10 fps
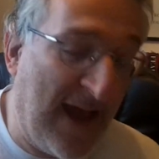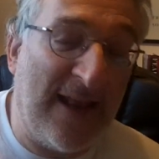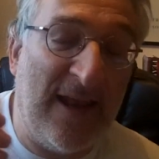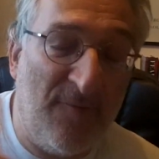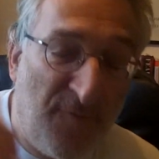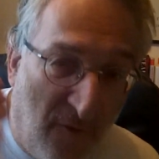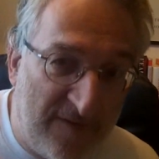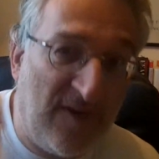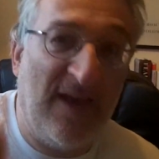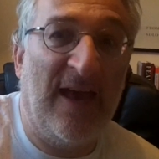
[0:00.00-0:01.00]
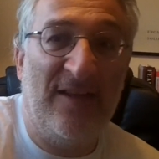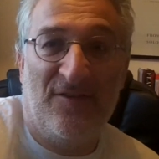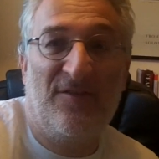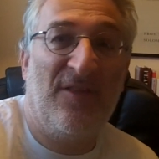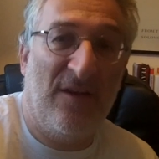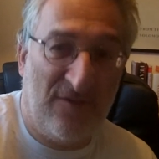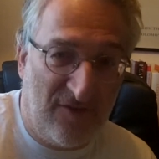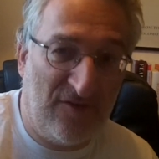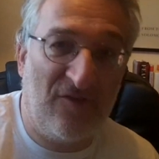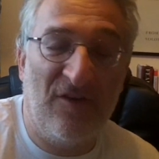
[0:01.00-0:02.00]
And in fighting against her
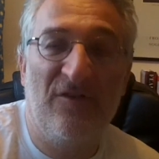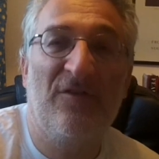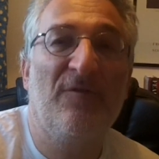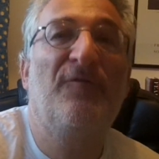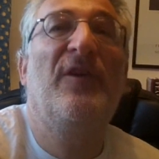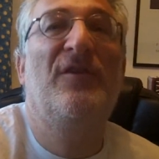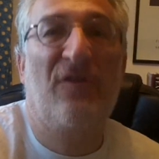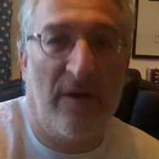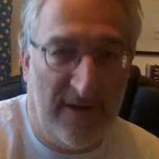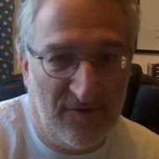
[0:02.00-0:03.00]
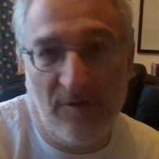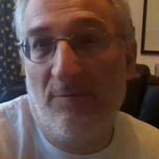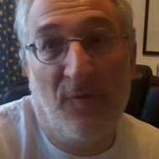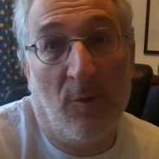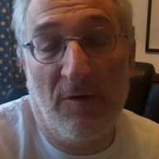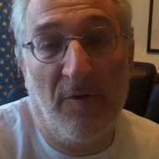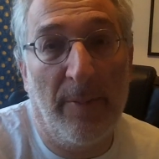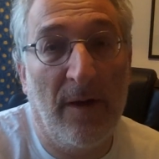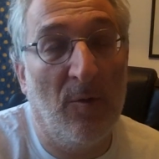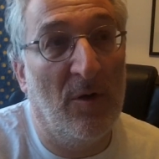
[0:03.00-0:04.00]
sister's Philistinism, for want of a
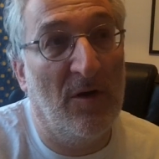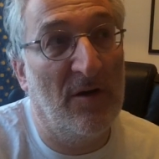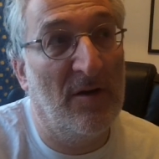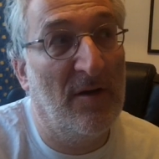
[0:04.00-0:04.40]
better word,